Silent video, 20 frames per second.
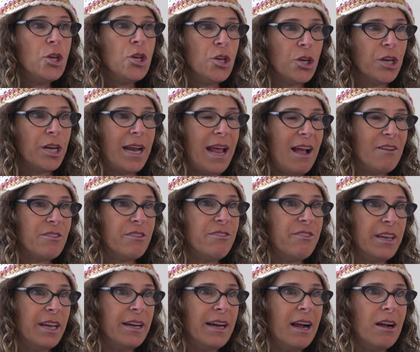you're going to have to
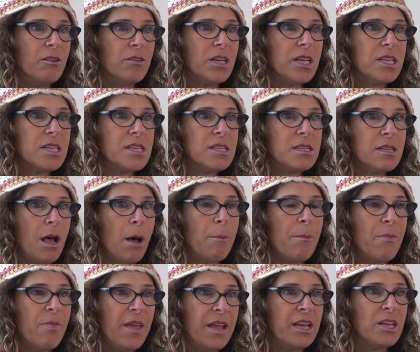figure out
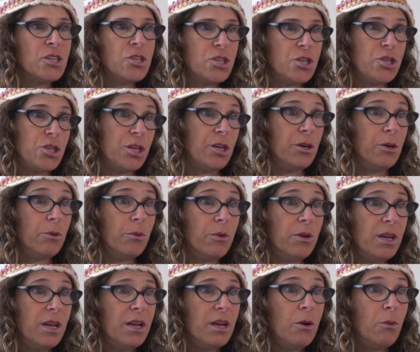something to
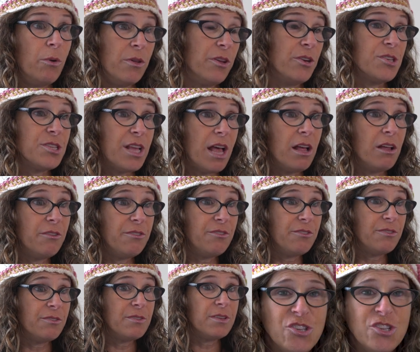do with yourself.
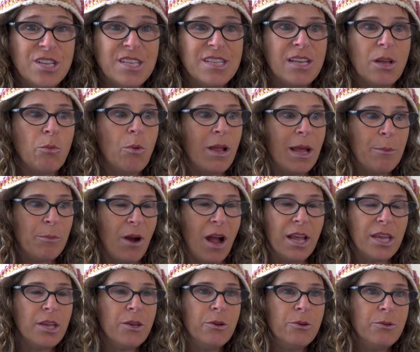She said, Well, I
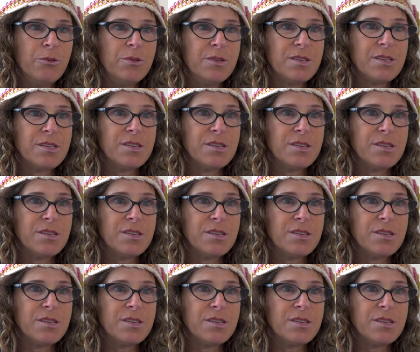brought you